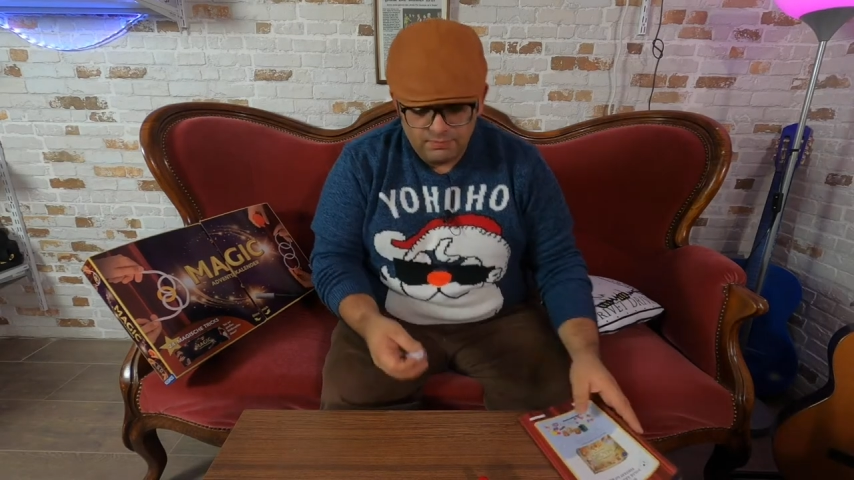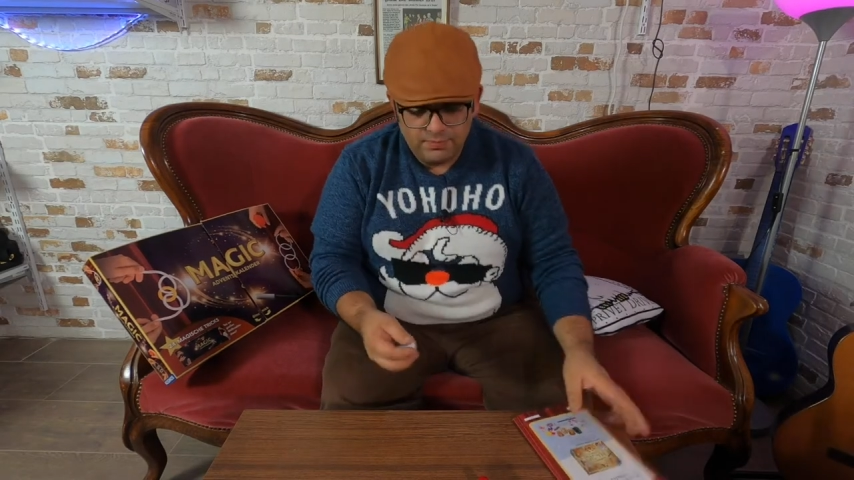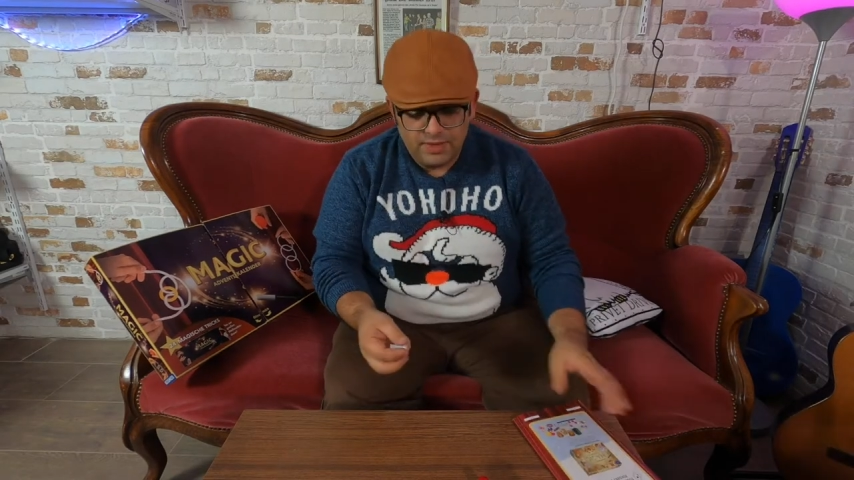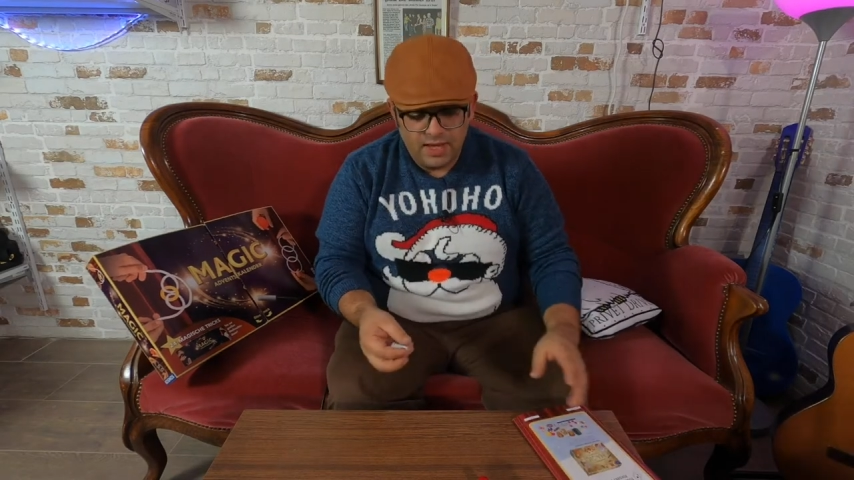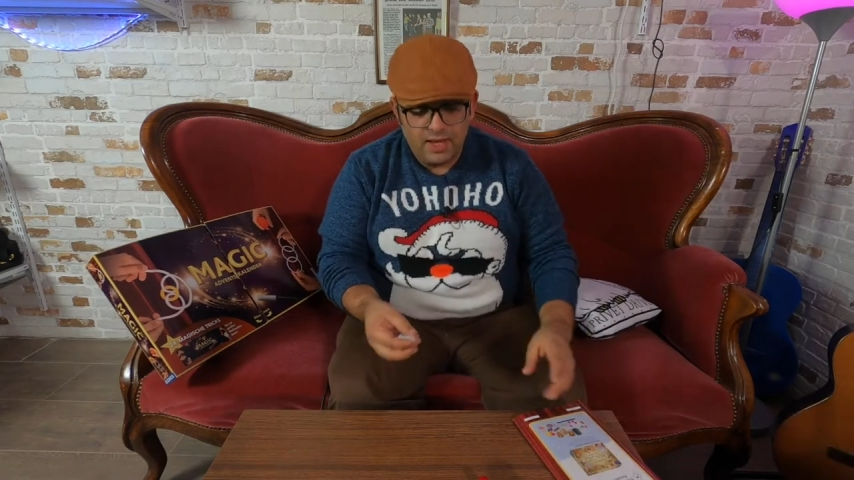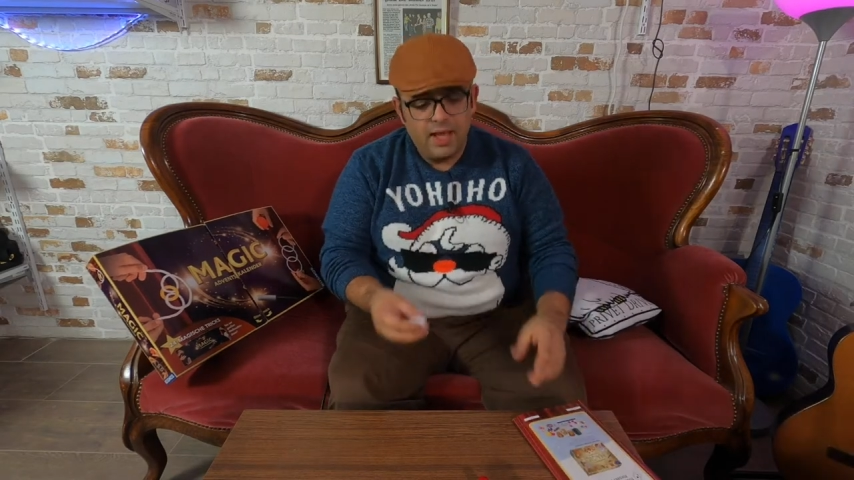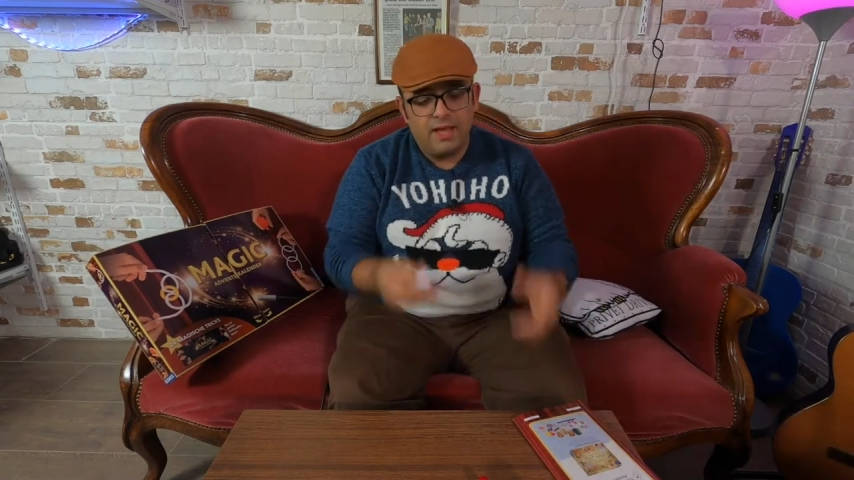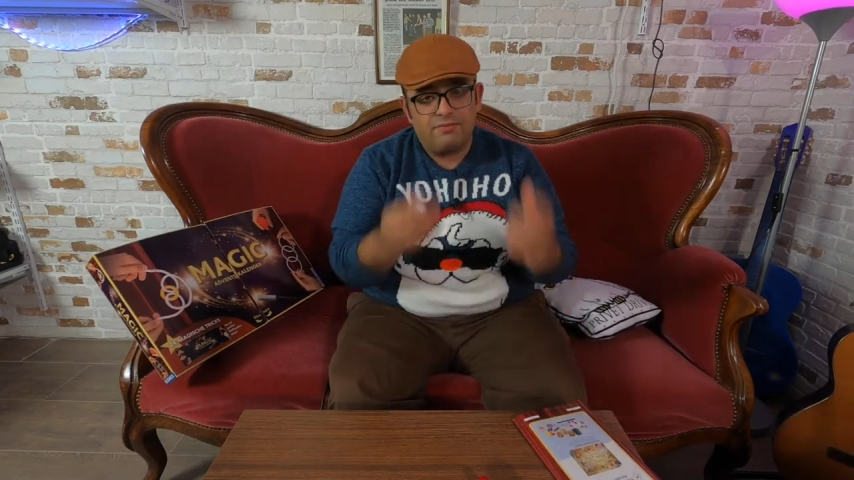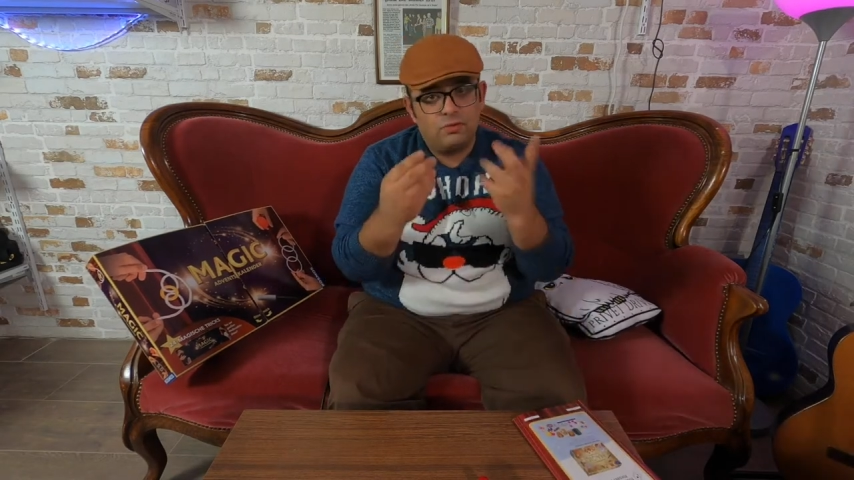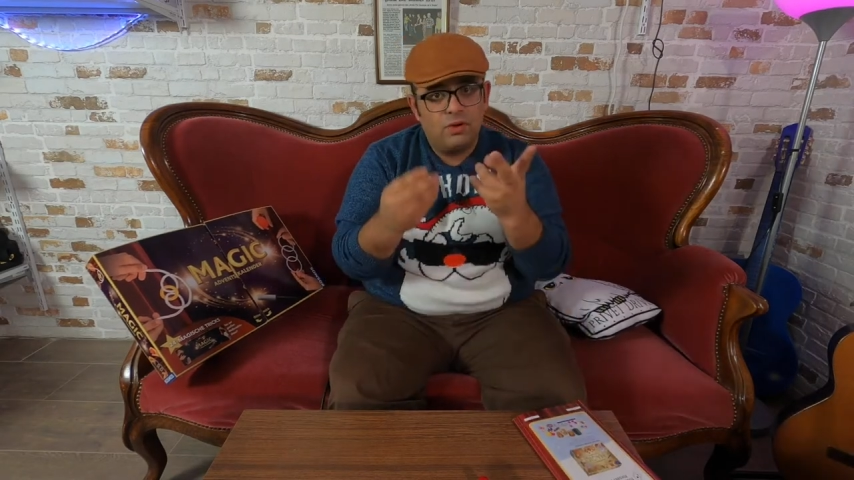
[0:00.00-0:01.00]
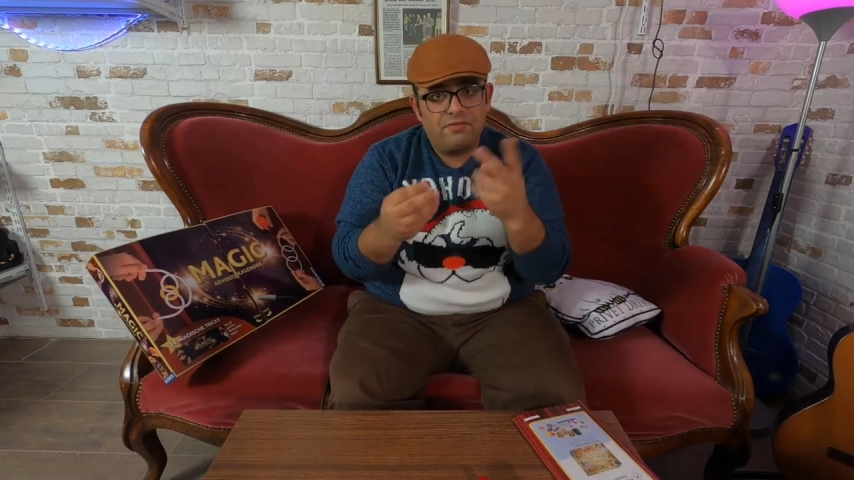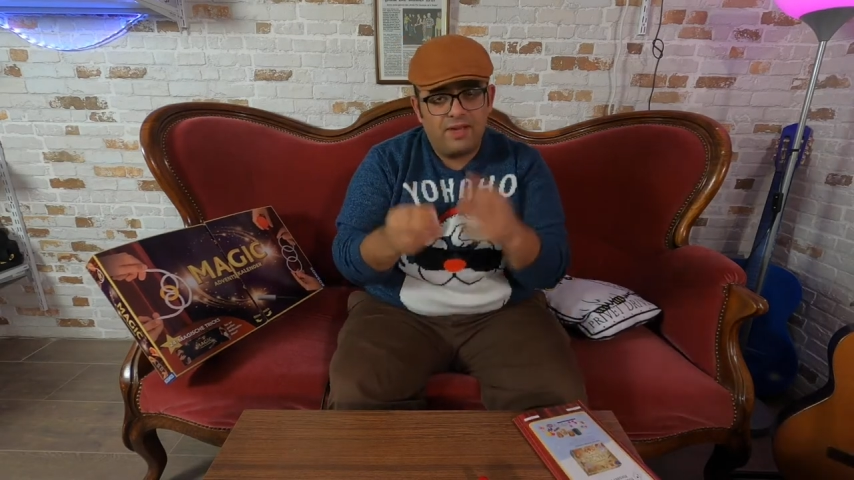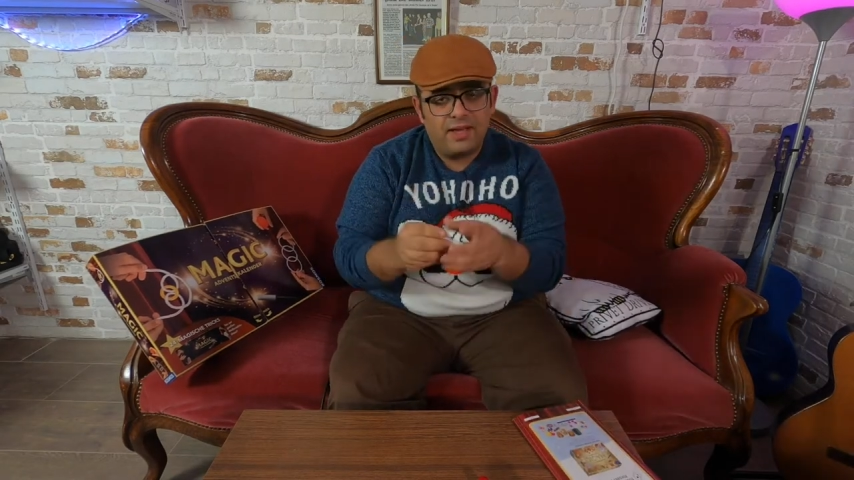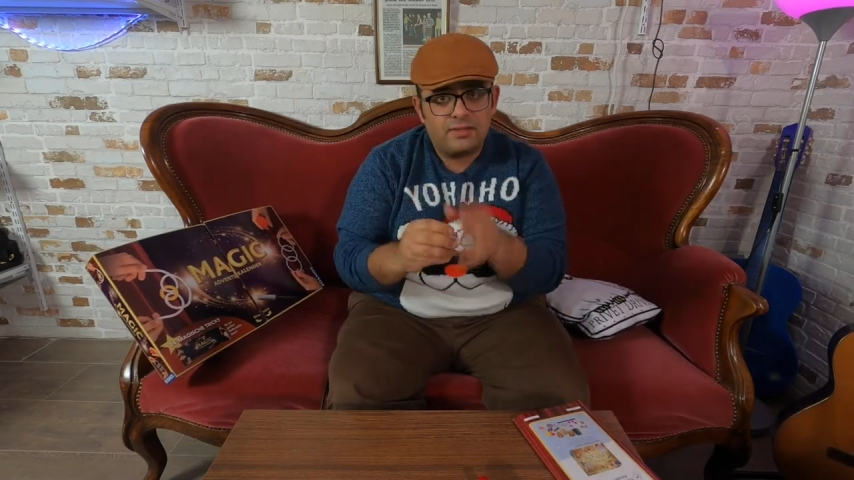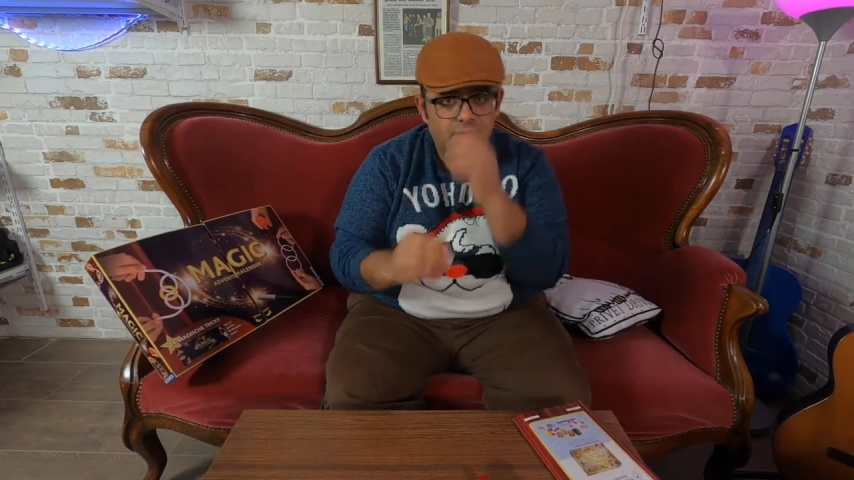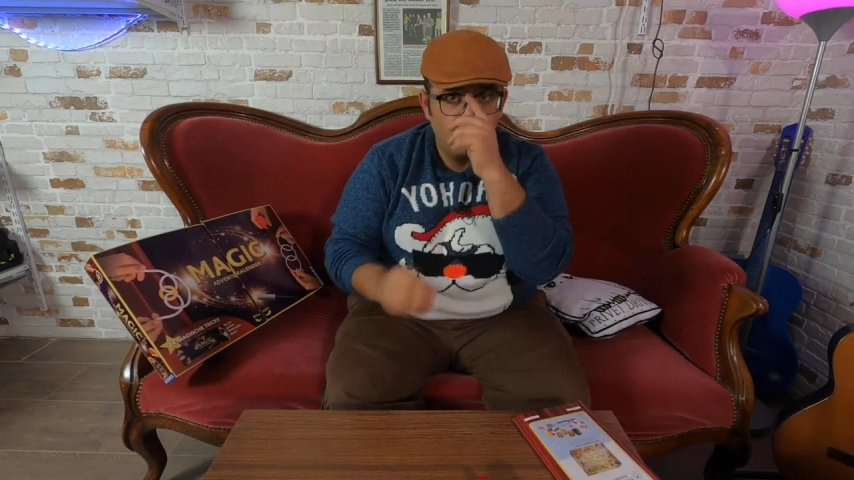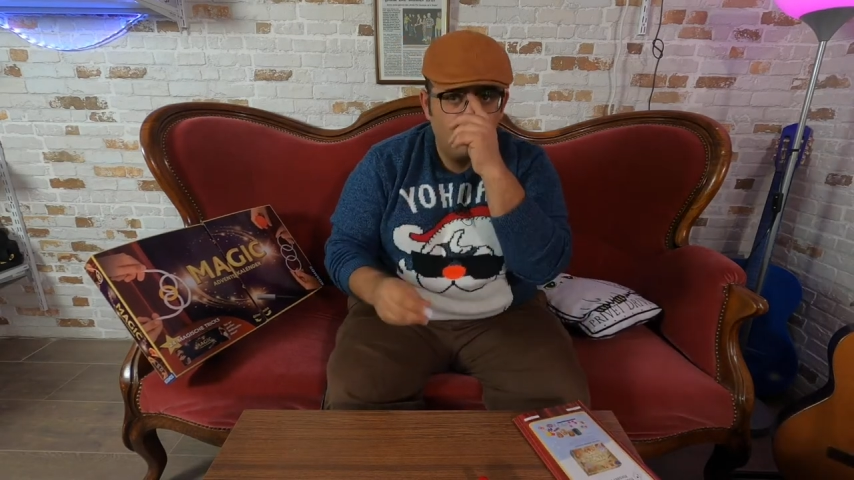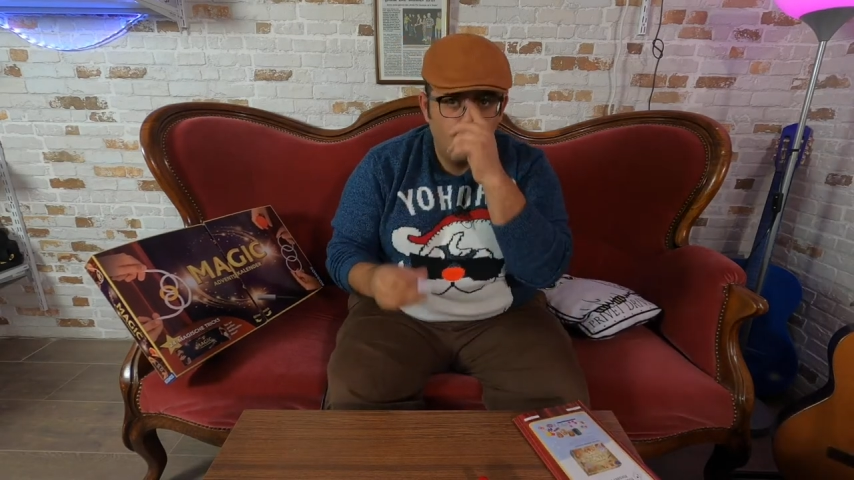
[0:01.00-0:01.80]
They have two effects.